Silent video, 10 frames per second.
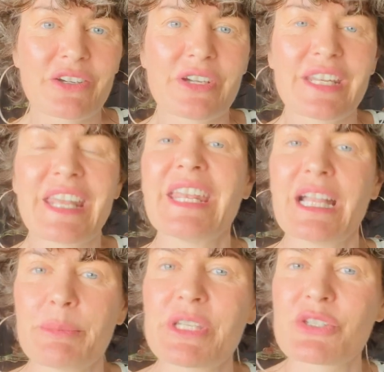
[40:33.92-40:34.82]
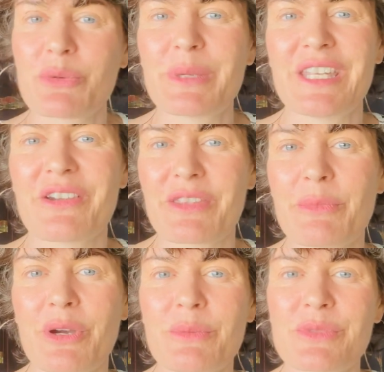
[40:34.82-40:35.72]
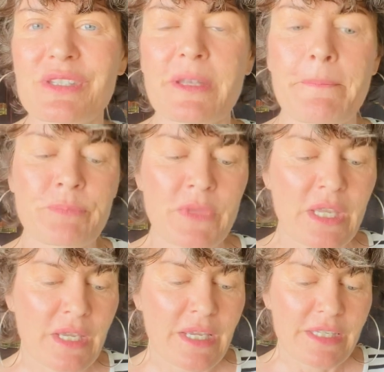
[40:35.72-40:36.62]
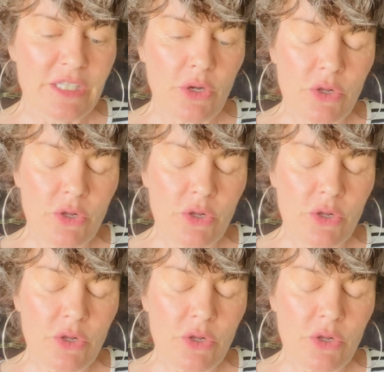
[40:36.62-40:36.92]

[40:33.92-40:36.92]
God and helping so many other moms. He